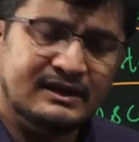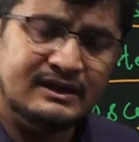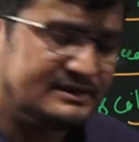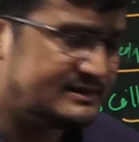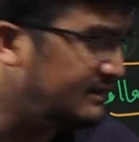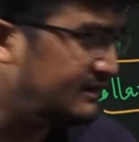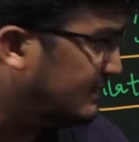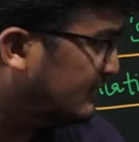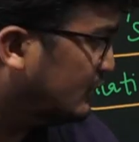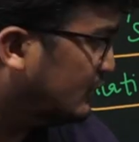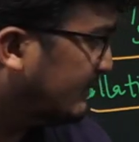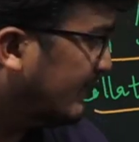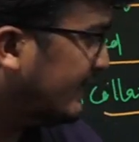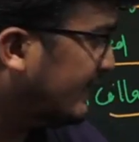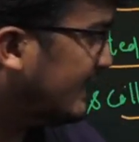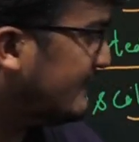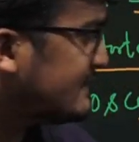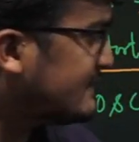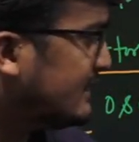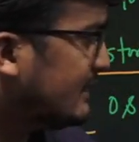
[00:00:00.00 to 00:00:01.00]
See, you
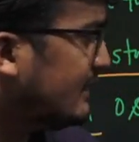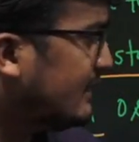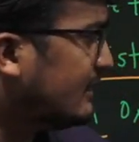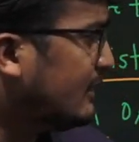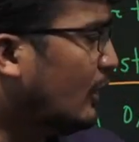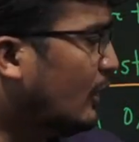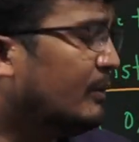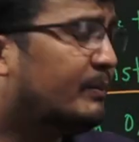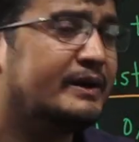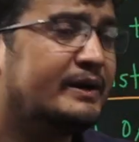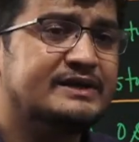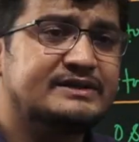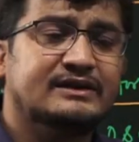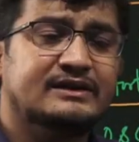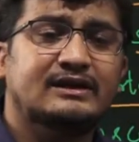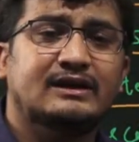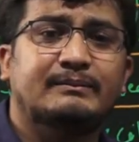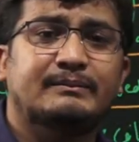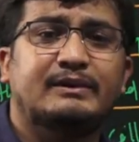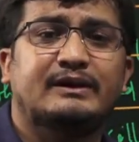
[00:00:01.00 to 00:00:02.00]
might have studied the
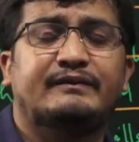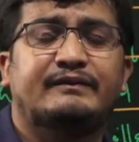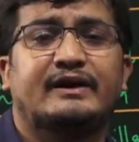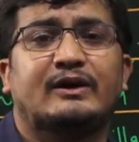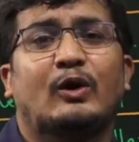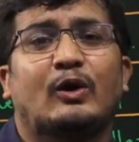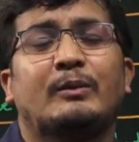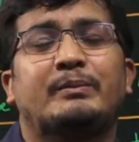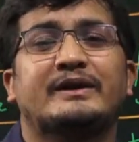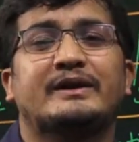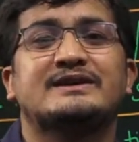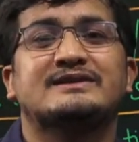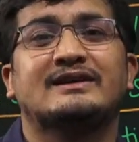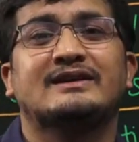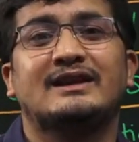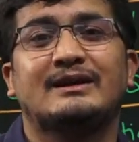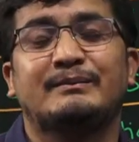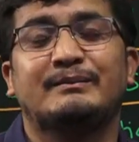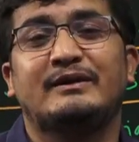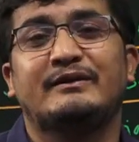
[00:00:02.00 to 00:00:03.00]
operational amplifier.
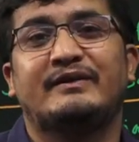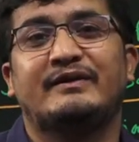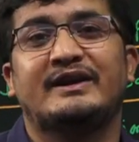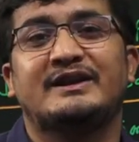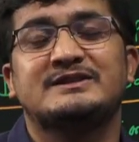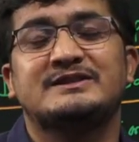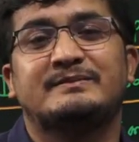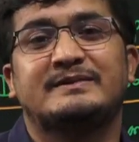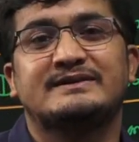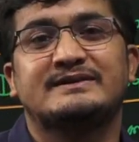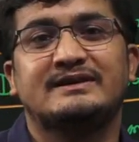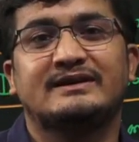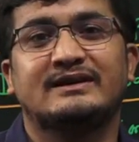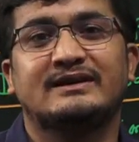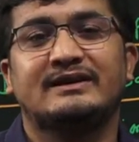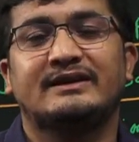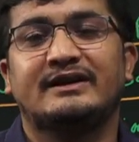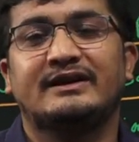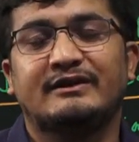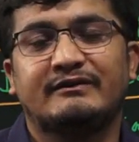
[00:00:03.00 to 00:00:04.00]
Operational amplifier is
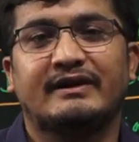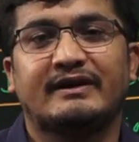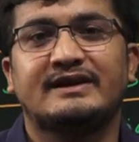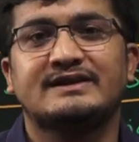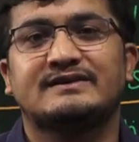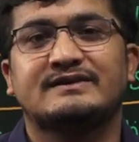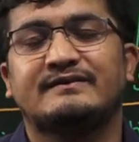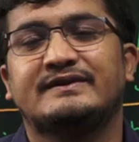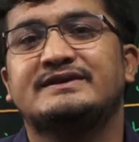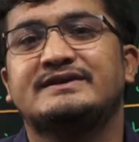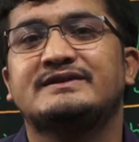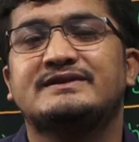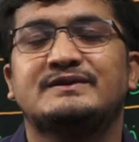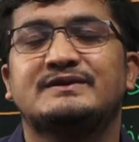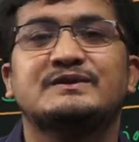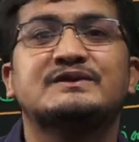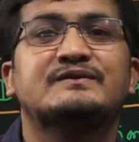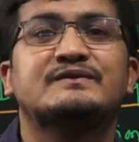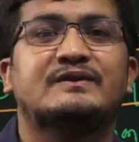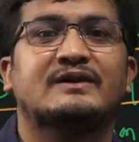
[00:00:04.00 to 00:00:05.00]
basically a device which is
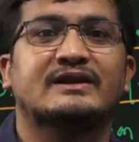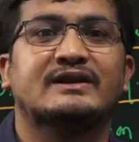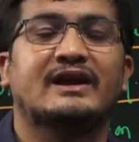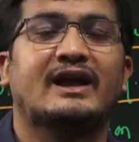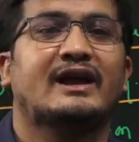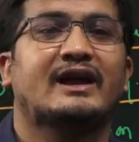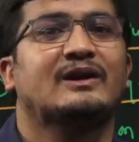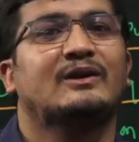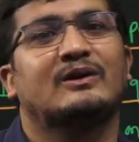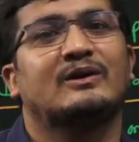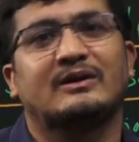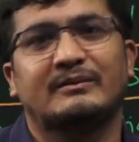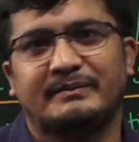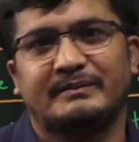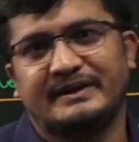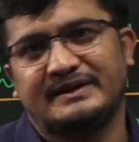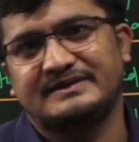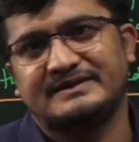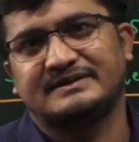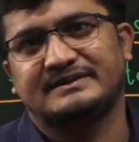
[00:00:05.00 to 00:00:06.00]
used for the analog
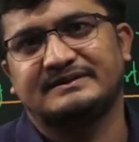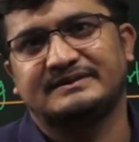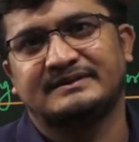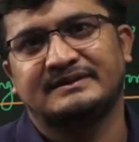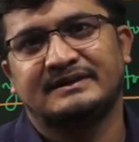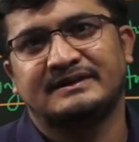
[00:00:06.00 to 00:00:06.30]
comparison.